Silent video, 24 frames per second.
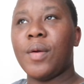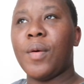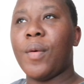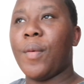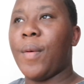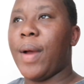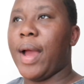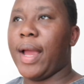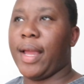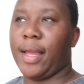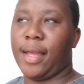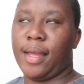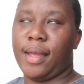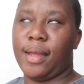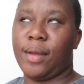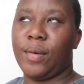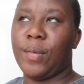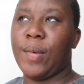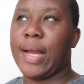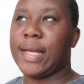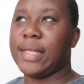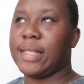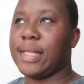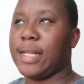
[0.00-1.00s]
Why?
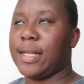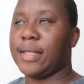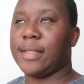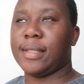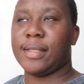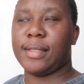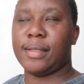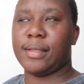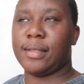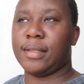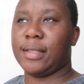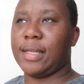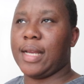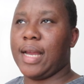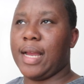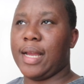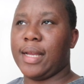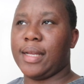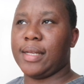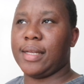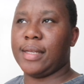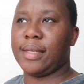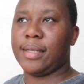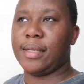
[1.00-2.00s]
Why is that,
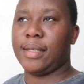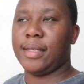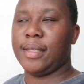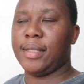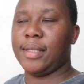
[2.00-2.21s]
guy?